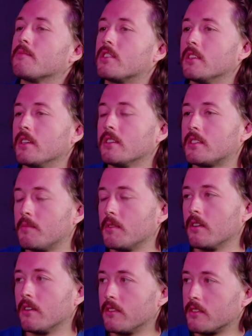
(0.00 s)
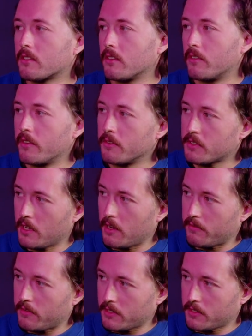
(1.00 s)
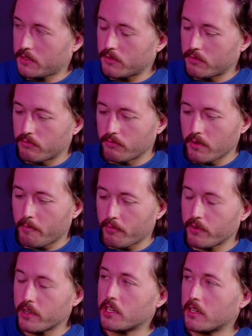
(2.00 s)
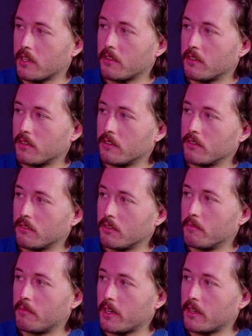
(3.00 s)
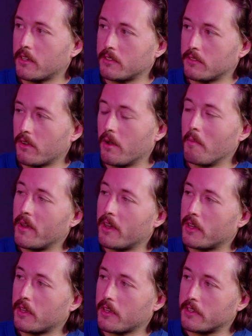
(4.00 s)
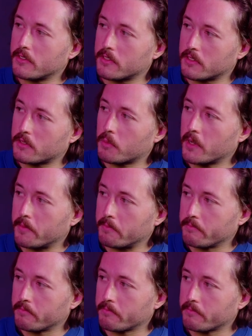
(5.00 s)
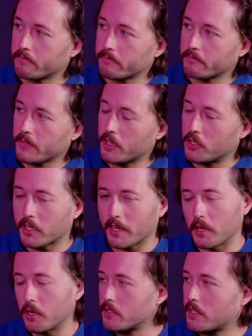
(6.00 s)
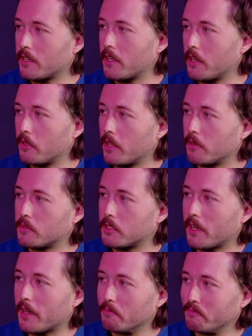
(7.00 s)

you need to be on the ScotRail service to appreciate that your new bit is not a bit, it's a tweet. And you cannot say that out loud tonight.